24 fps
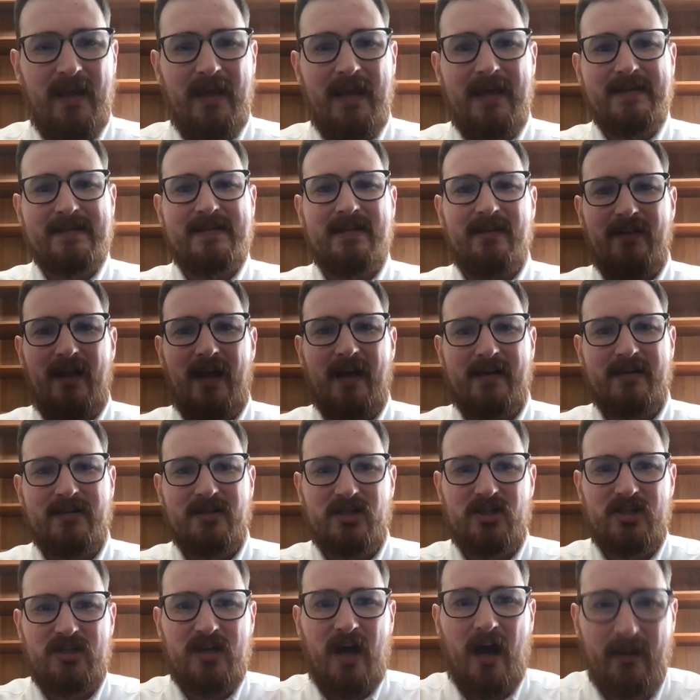Intellect
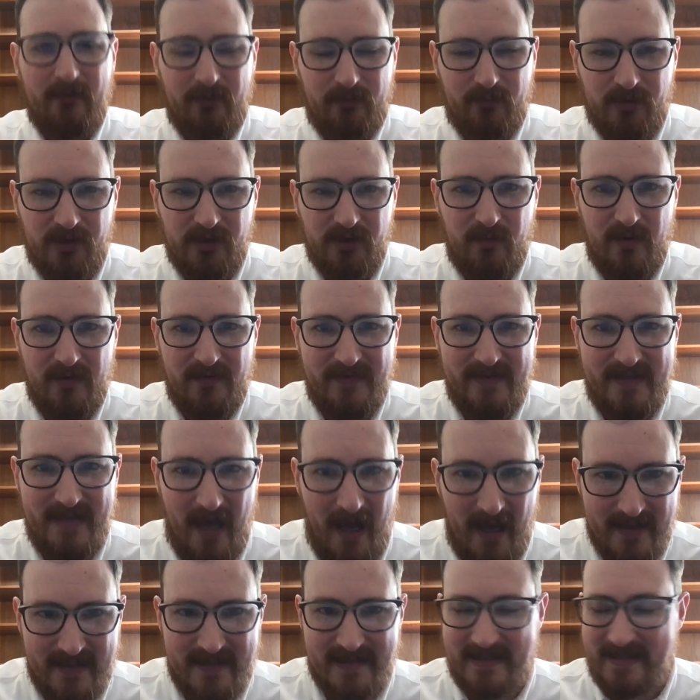shot through with
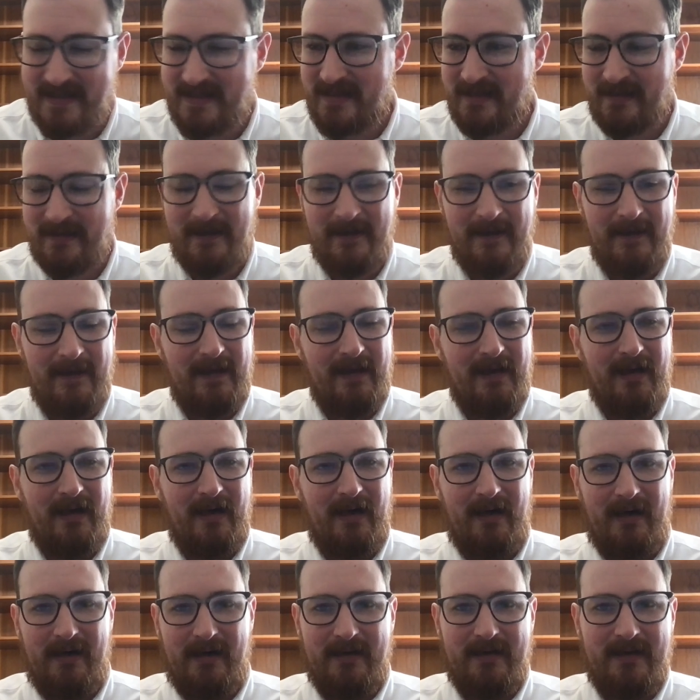dust
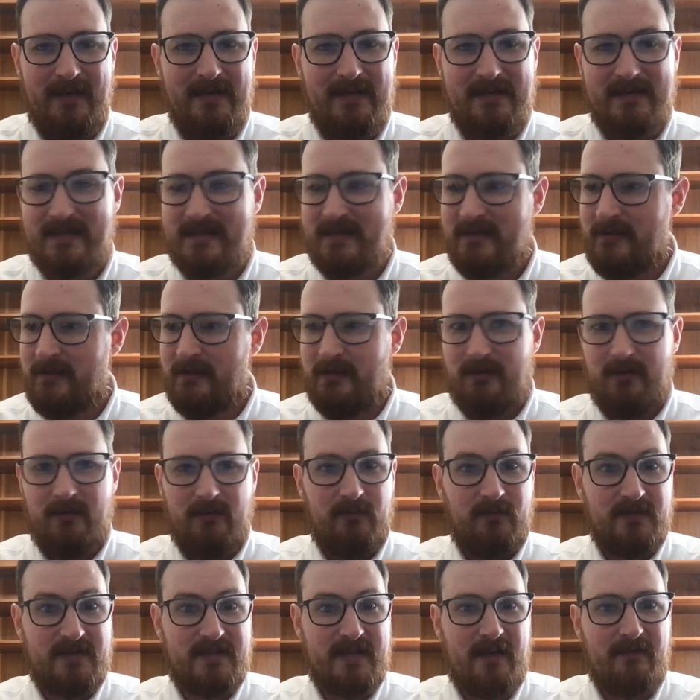uh, is
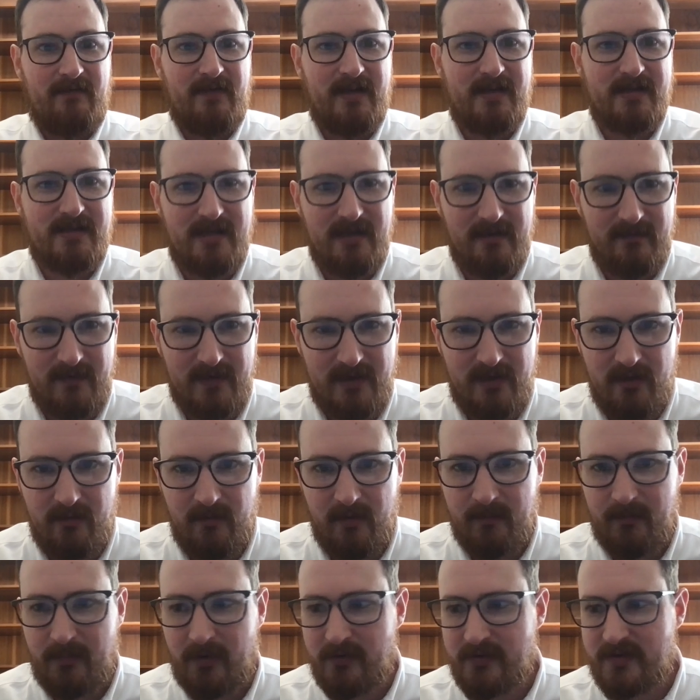the definition of a
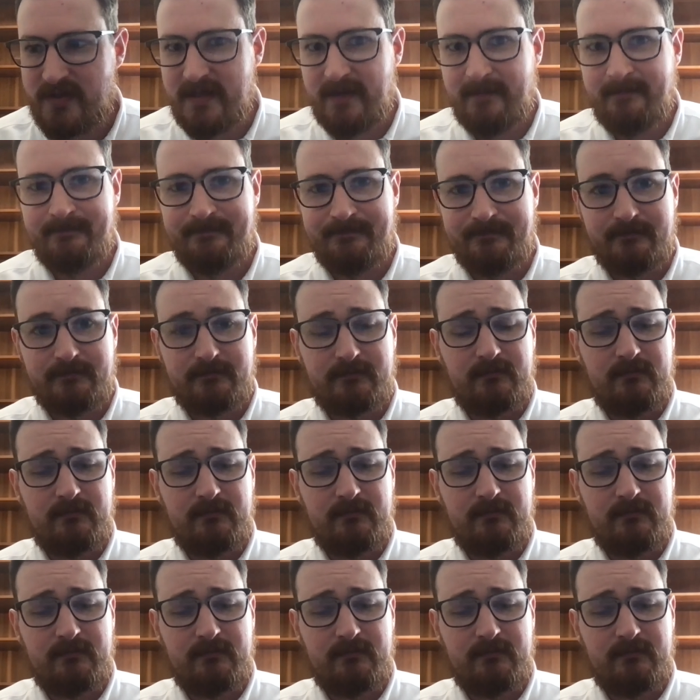human person.